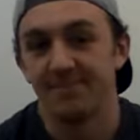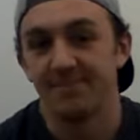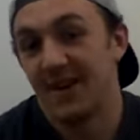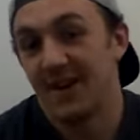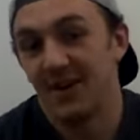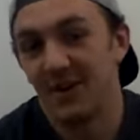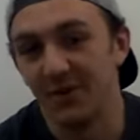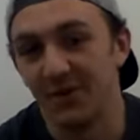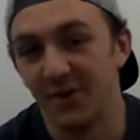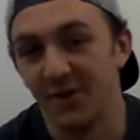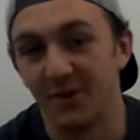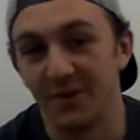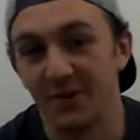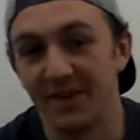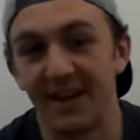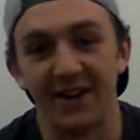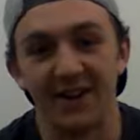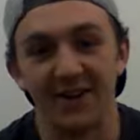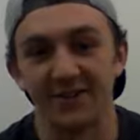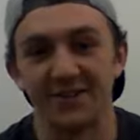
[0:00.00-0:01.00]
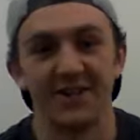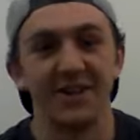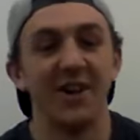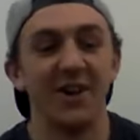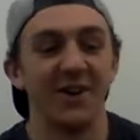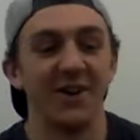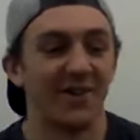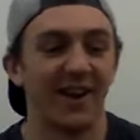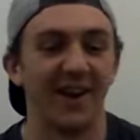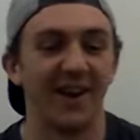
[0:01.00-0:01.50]
I don't know if anyone cares to
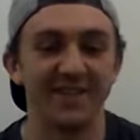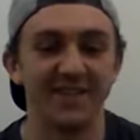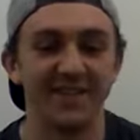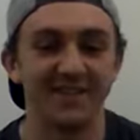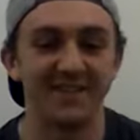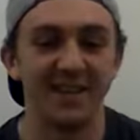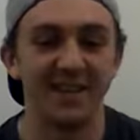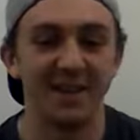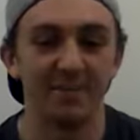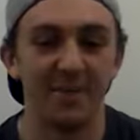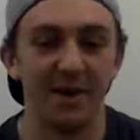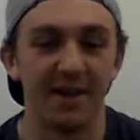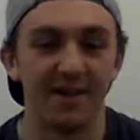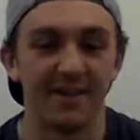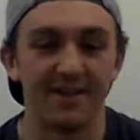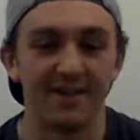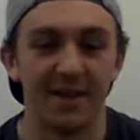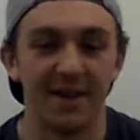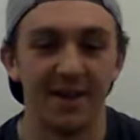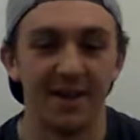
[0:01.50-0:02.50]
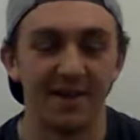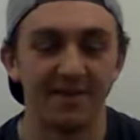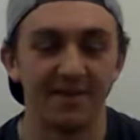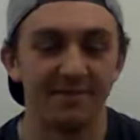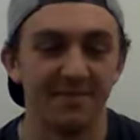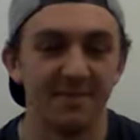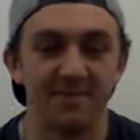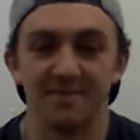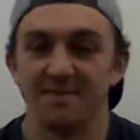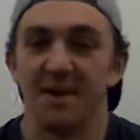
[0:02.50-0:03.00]
hear what I have to say, but
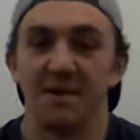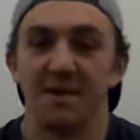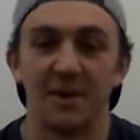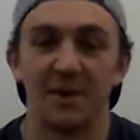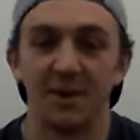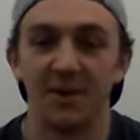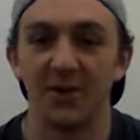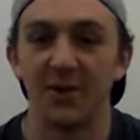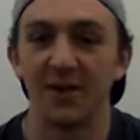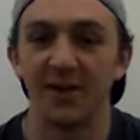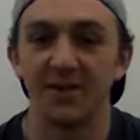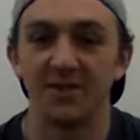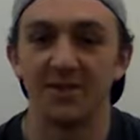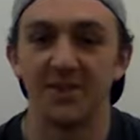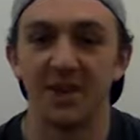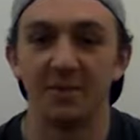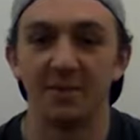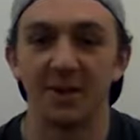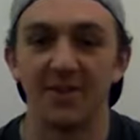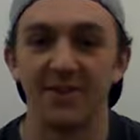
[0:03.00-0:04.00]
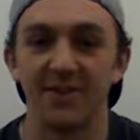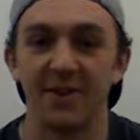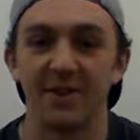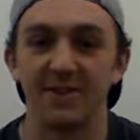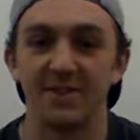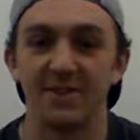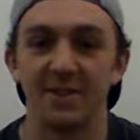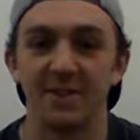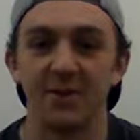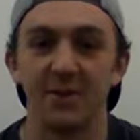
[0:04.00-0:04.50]
I'm going to go ahead and share my
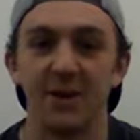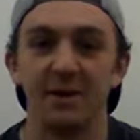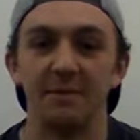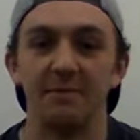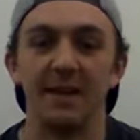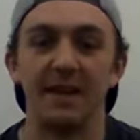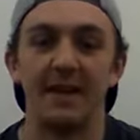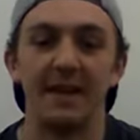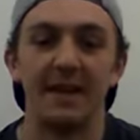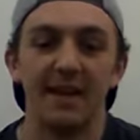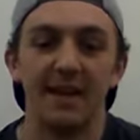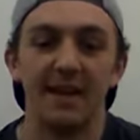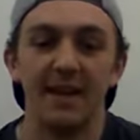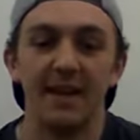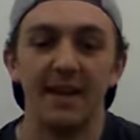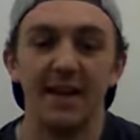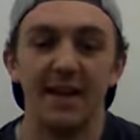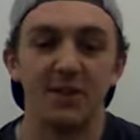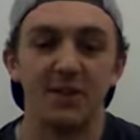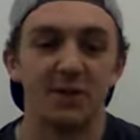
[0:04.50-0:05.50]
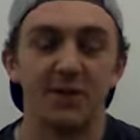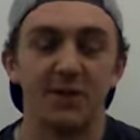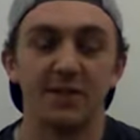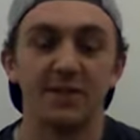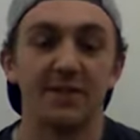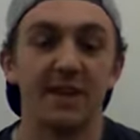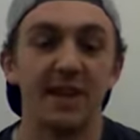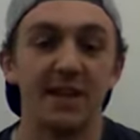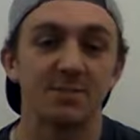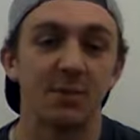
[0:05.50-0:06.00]
thoughts anyway. And so for
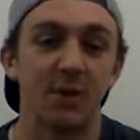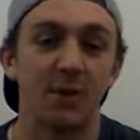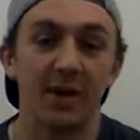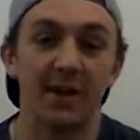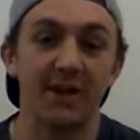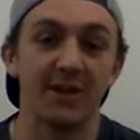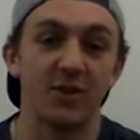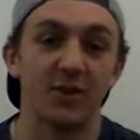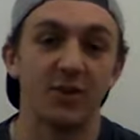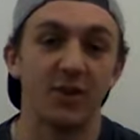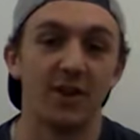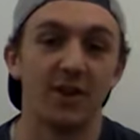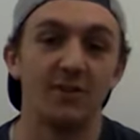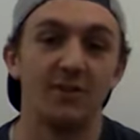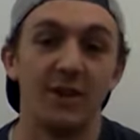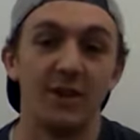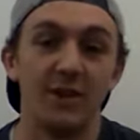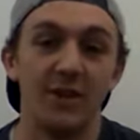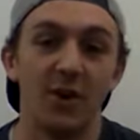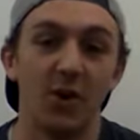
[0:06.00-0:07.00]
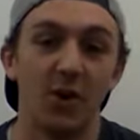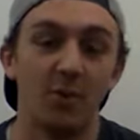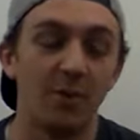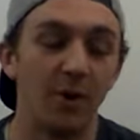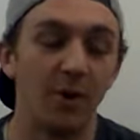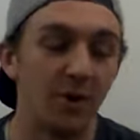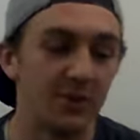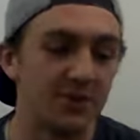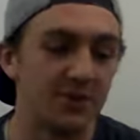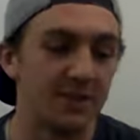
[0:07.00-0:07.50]
this last blog, I had to create a video and
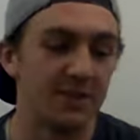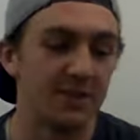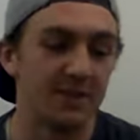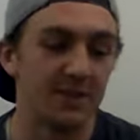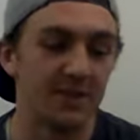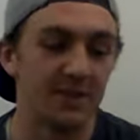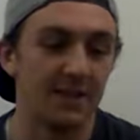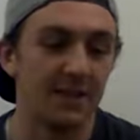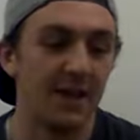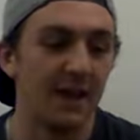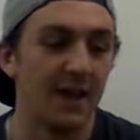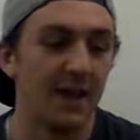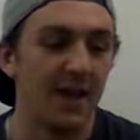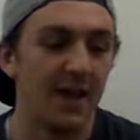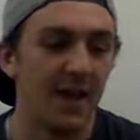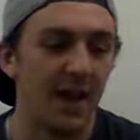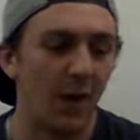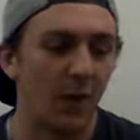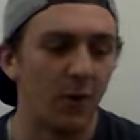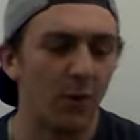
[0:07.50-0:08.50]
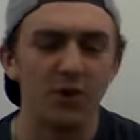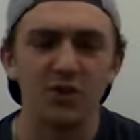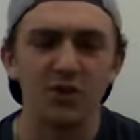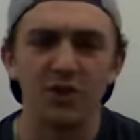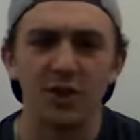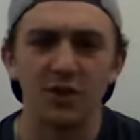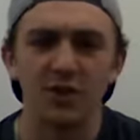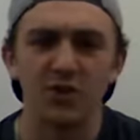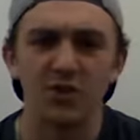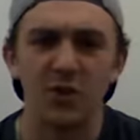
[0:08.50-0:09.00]
post it, and I want to
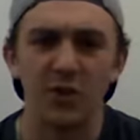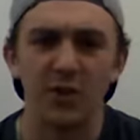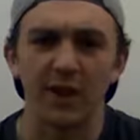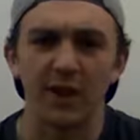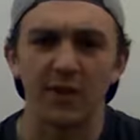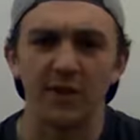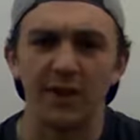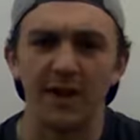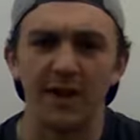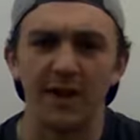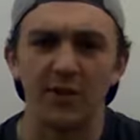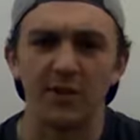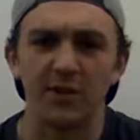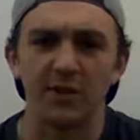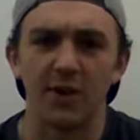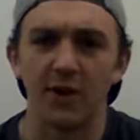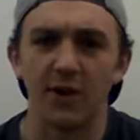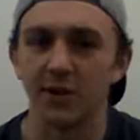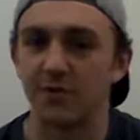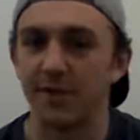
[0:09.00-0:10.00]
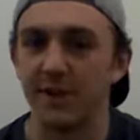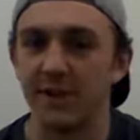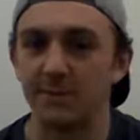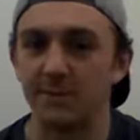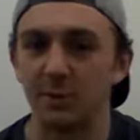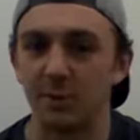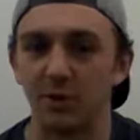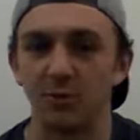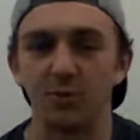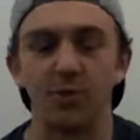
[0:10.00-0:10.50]
share a story that I found on
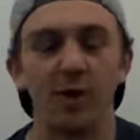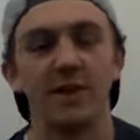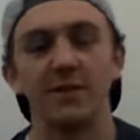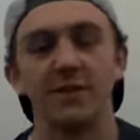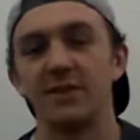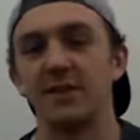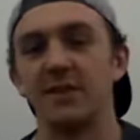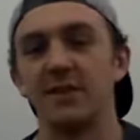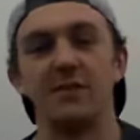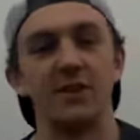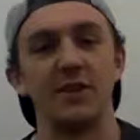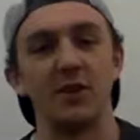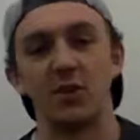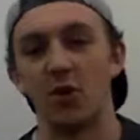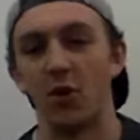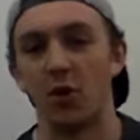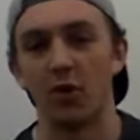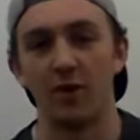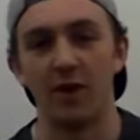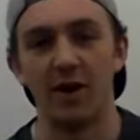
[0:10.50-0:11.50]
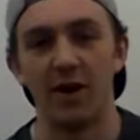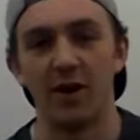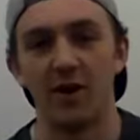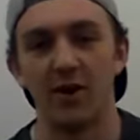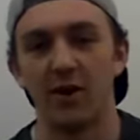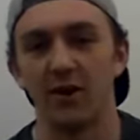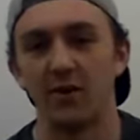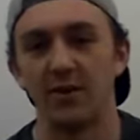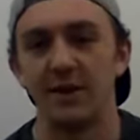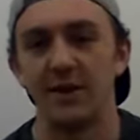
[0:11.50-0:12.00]
Facebook. You've probably seen the video going
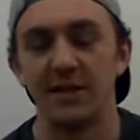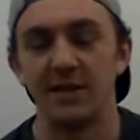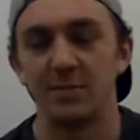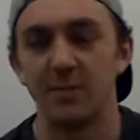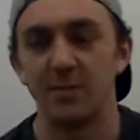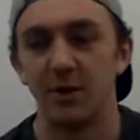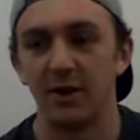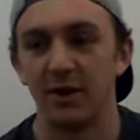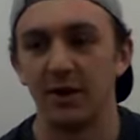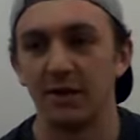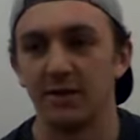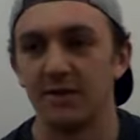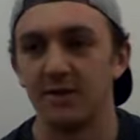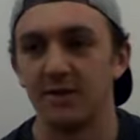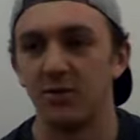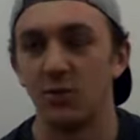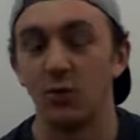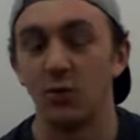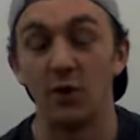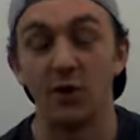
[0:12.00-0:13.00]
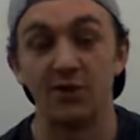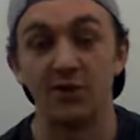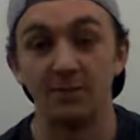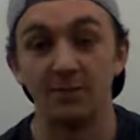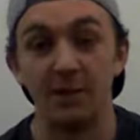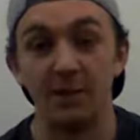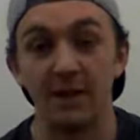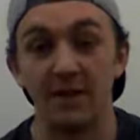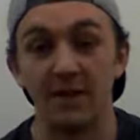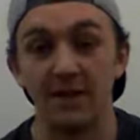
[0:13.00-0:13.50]
around on Facebook. It's Will
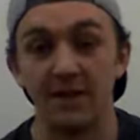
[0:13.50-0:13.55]
Smith.